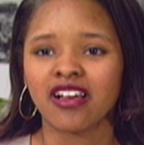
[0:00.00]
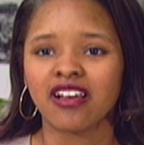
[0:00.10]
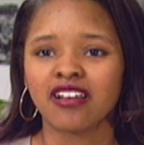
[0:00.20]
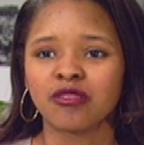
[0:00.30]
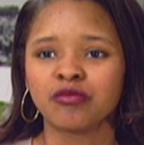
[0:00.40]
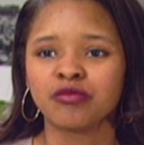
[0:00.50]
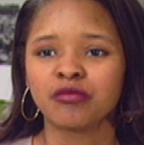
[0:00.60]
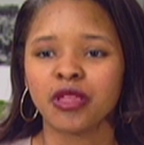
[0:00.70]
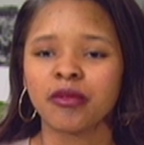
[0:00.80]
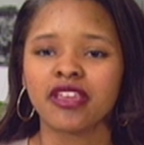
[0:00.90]
um,
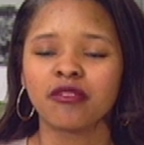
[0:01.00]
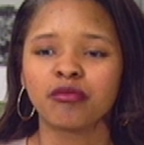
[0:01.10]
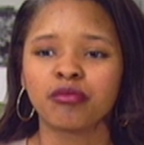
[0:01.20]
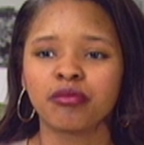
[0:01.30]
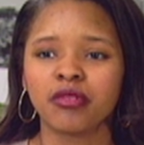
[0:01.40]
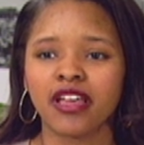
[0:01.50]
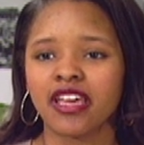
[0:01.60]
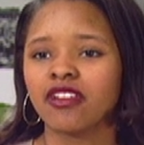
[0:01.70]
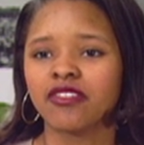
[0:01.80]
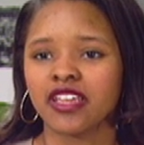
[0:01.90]
maybe
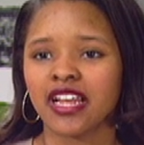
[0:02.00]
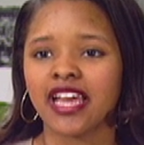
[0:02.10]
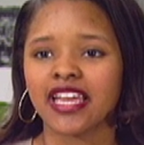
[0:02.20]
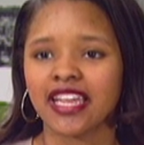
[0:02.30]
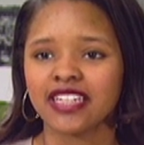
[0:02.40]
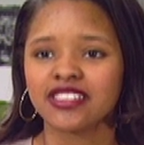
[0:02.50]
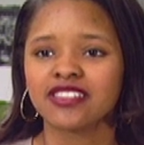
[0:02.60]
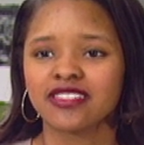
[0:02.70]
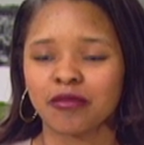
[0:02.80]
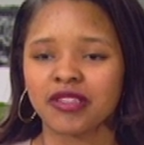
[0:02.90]
head of NIH,
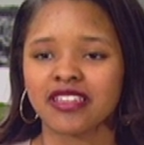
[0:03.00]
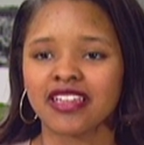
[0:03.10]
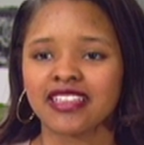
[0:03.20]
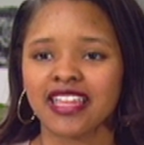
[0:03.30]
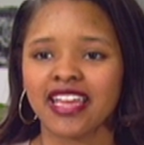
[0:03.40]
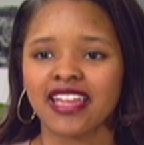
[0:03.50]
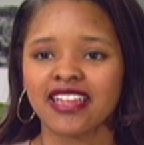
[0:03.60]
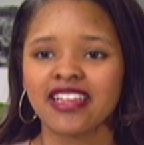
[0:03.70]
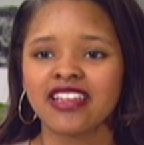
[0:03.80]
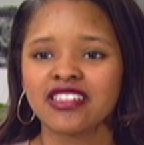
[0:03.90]
something like that.
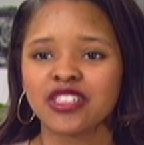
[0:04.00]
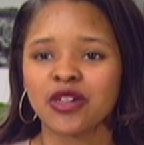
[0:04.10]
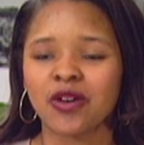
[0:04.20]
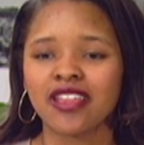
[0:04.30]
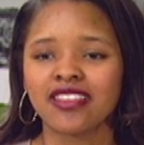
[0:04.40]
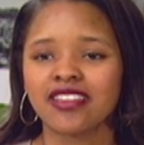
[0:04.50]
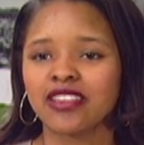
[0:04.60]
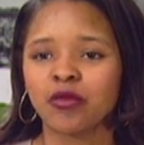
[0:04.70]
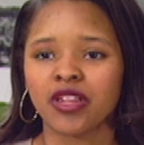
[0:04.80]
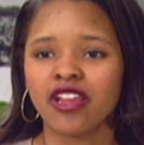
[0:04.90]
So I think
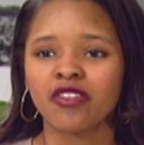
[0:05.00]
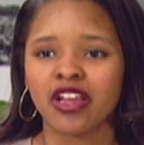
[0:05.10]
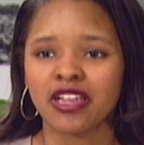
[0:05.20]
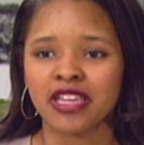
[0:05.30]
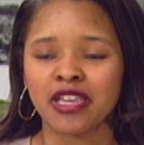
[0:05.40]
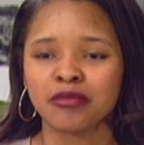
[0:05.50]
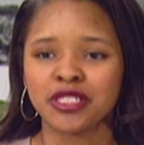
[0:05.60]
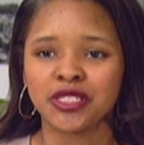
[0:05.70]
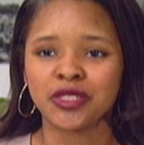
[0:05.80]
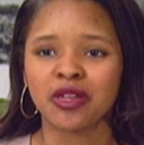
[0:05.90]
that whatever I aim to
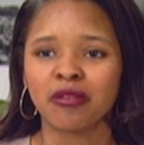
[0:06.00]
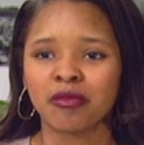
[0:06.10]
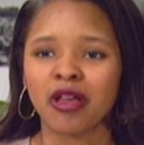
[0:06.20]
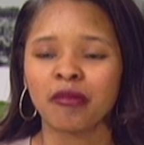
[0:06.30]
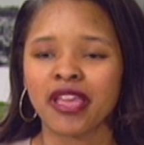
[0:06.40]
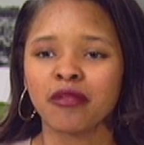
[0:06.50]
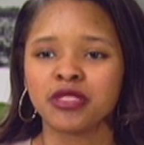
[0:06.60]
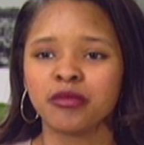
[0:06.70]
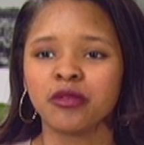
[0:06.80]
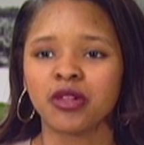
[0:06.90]
do, I, I aim
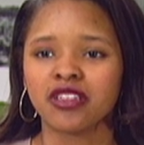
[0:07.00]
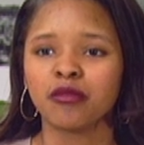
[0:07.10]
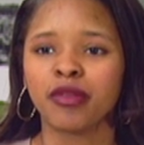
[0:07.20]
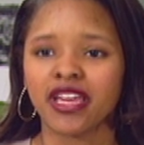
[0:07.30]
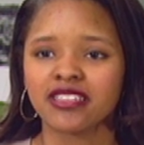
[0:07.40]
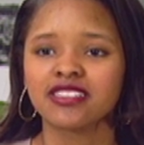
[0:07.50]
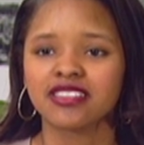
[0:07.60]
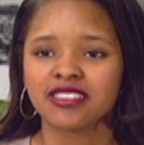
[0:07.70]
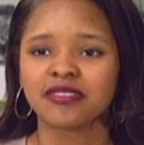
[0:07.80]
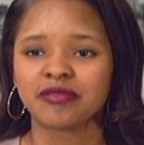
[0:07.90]
to be one of the best.